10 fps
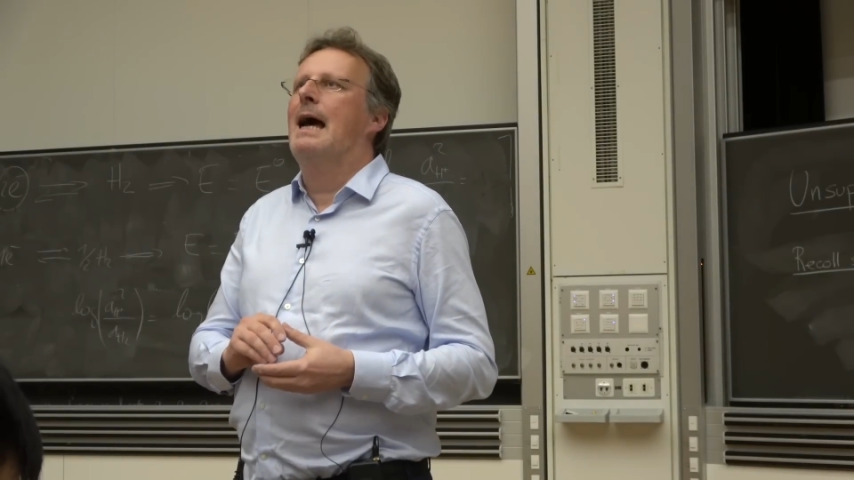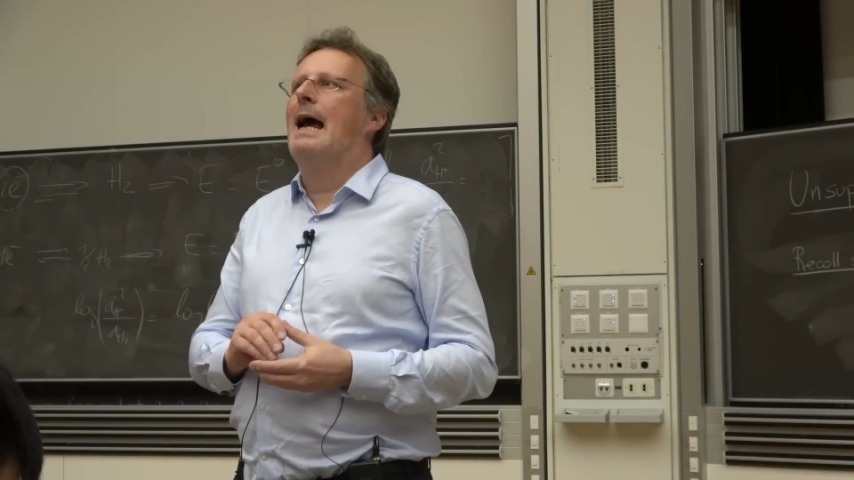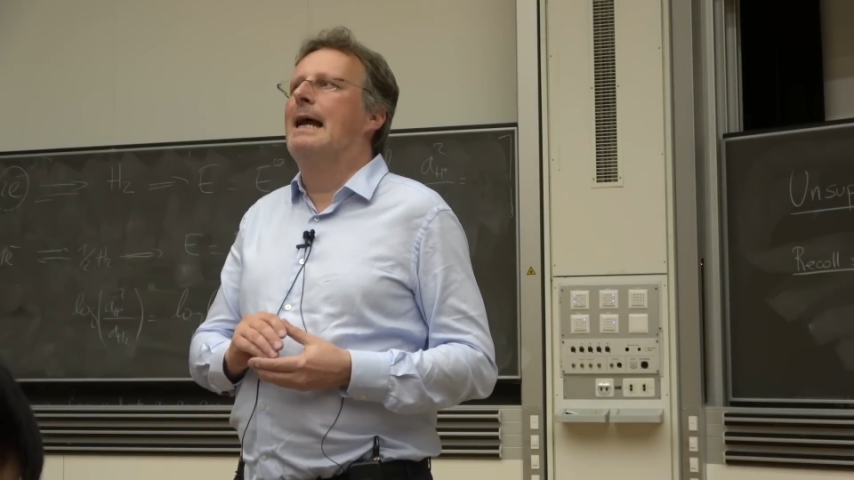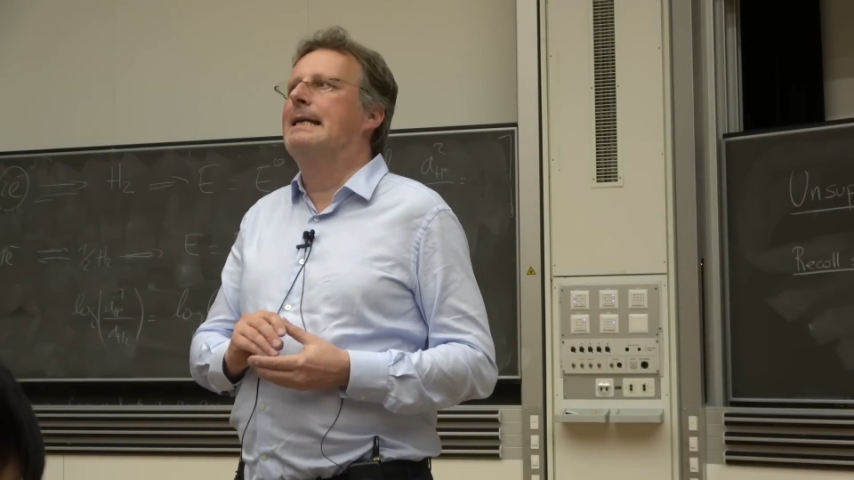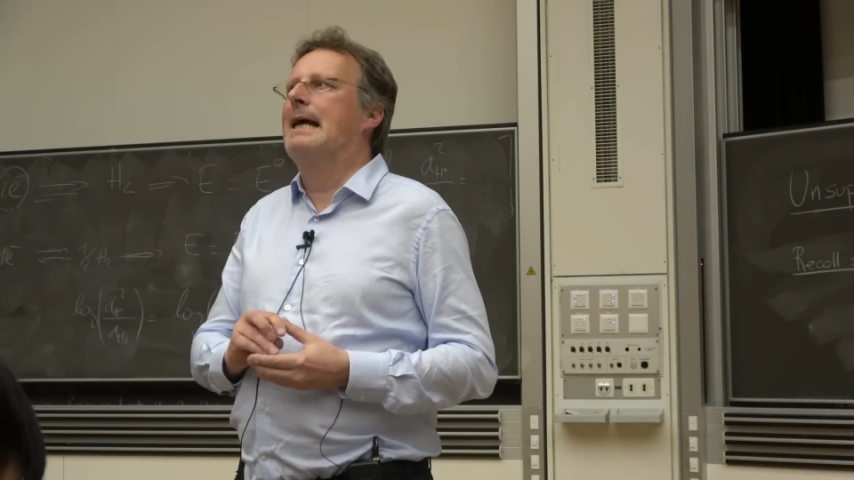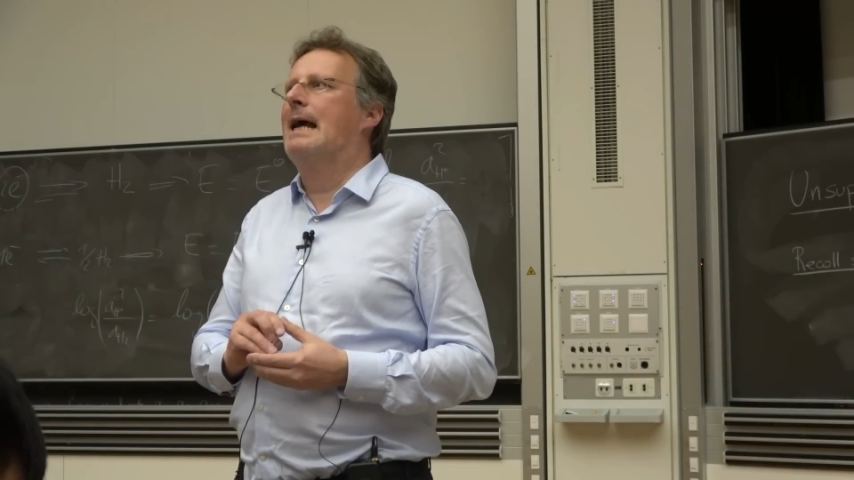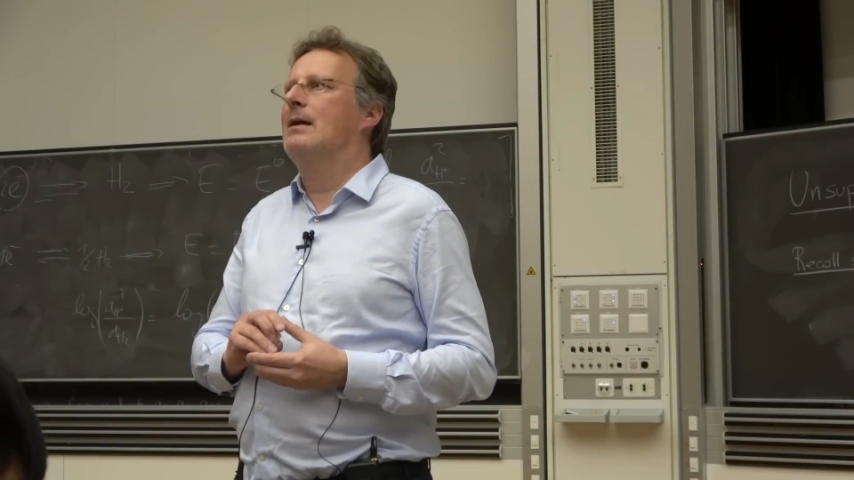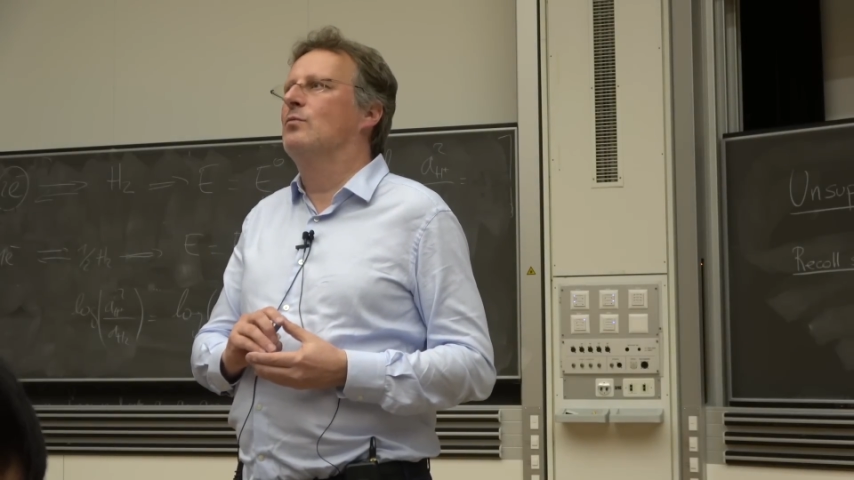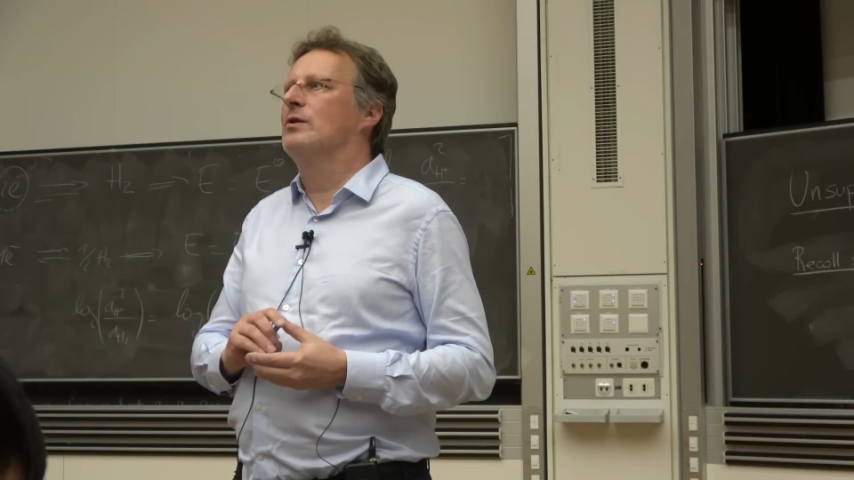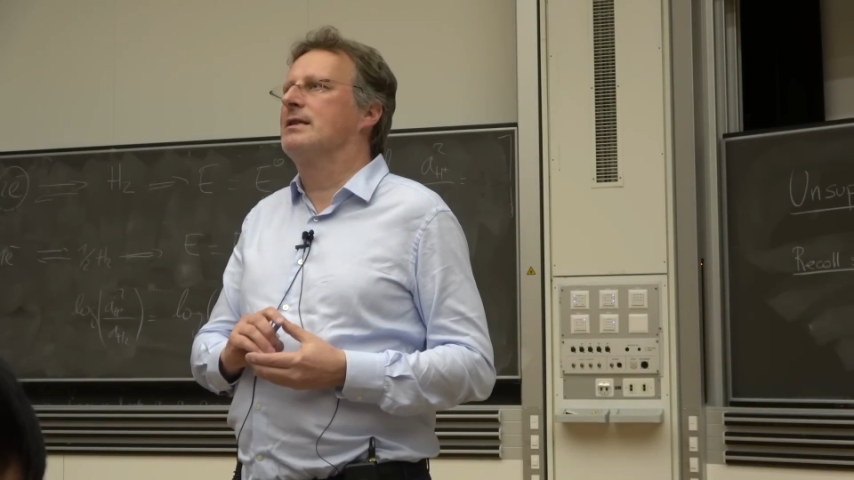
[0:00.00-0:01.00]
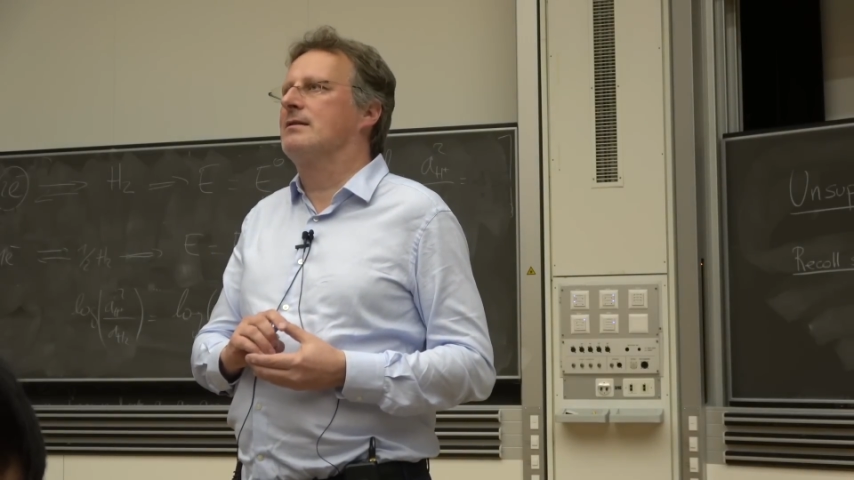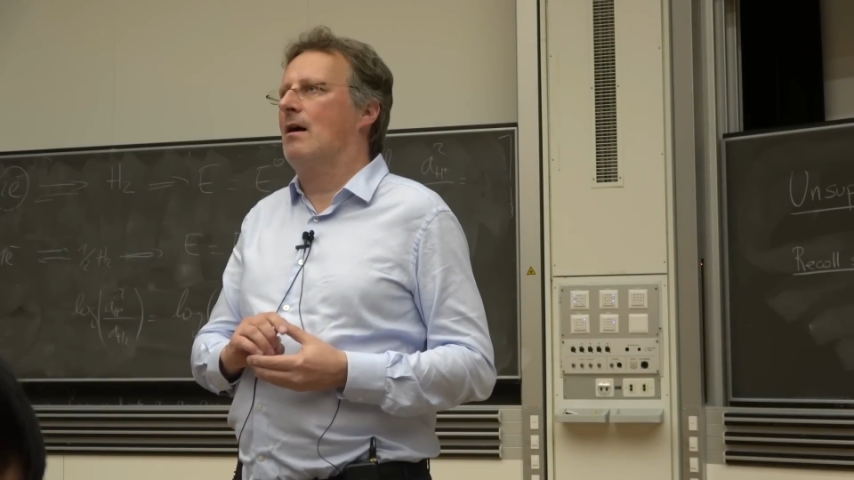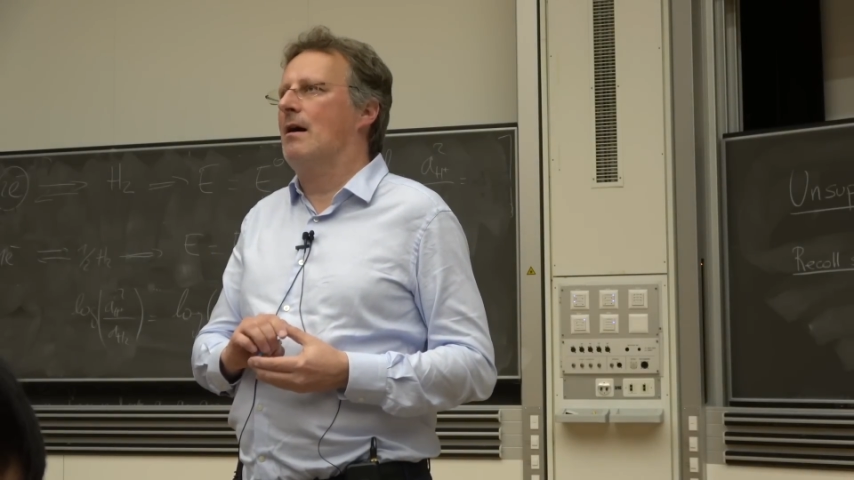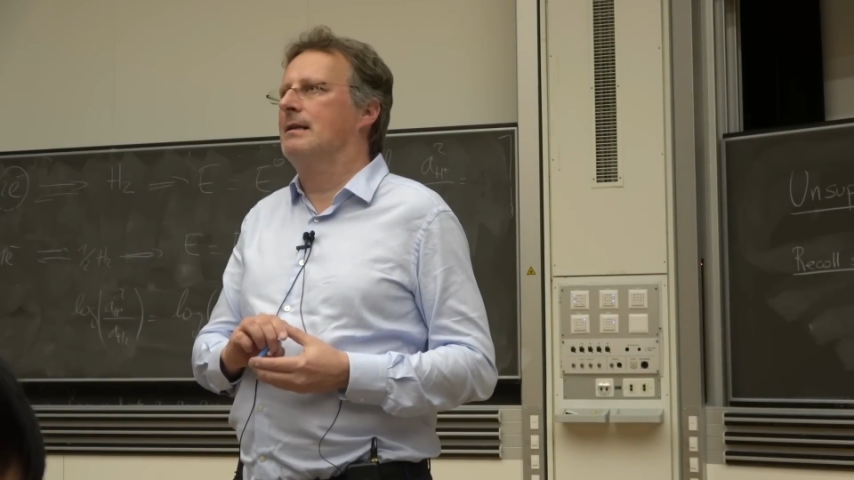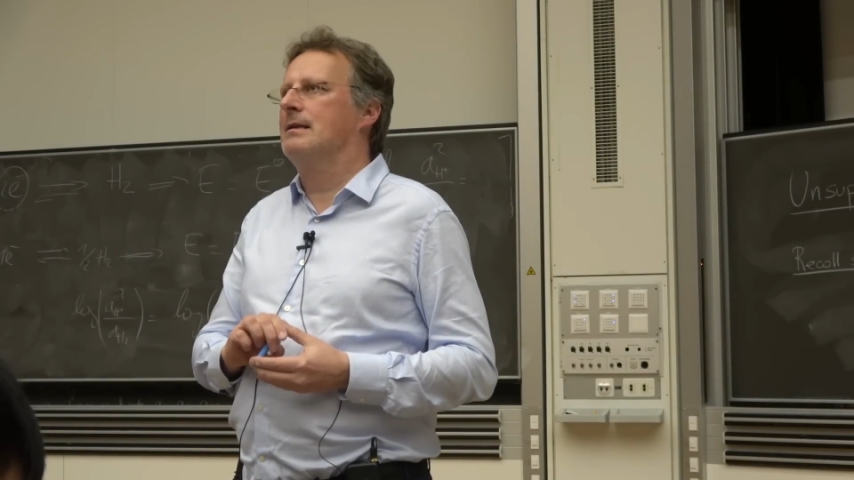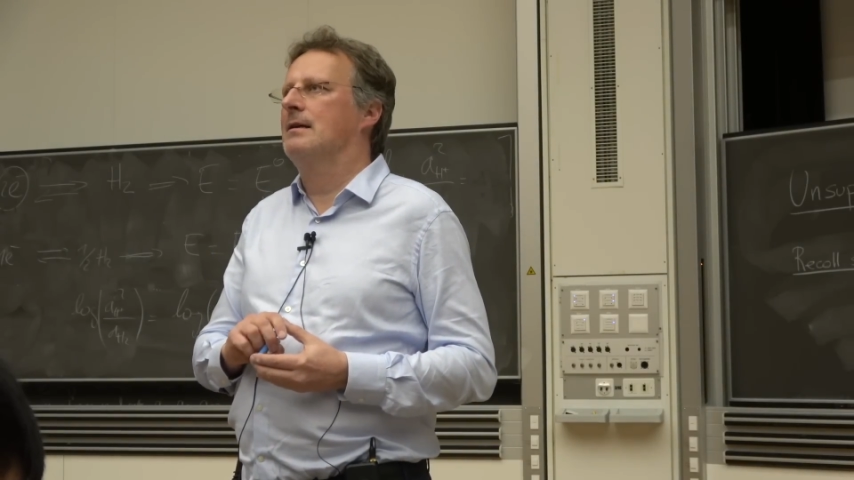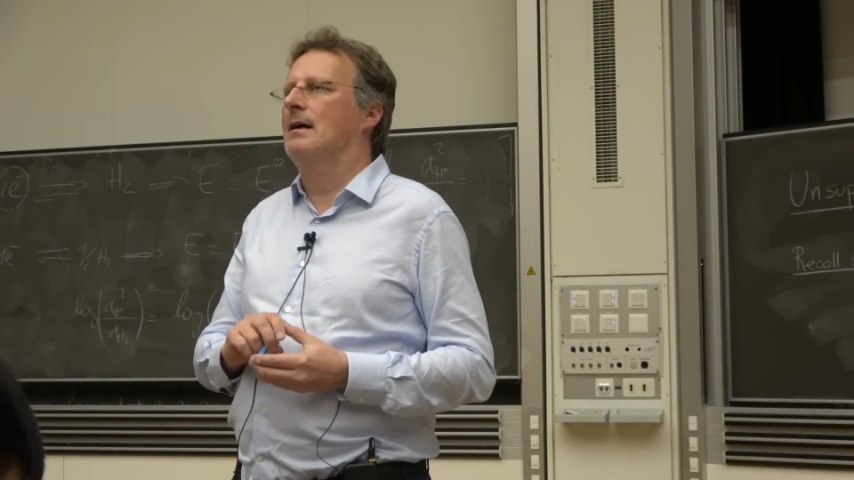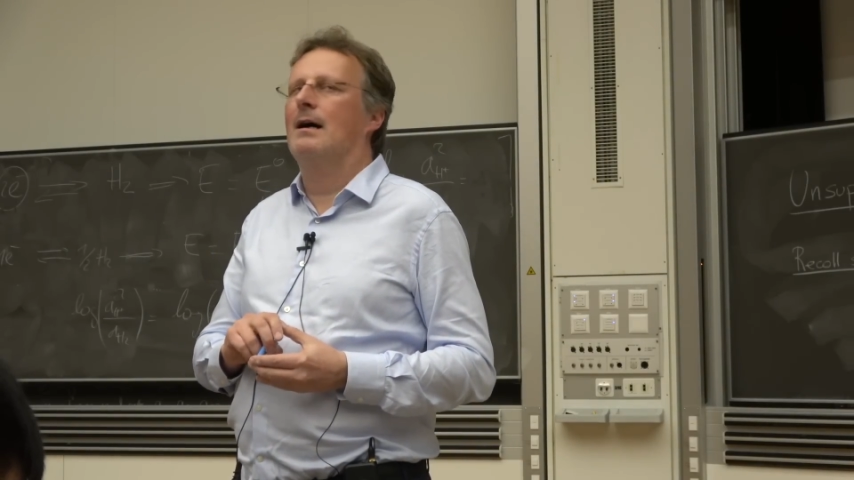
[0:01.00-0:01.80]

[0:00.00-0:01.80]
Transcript: and then we'll start,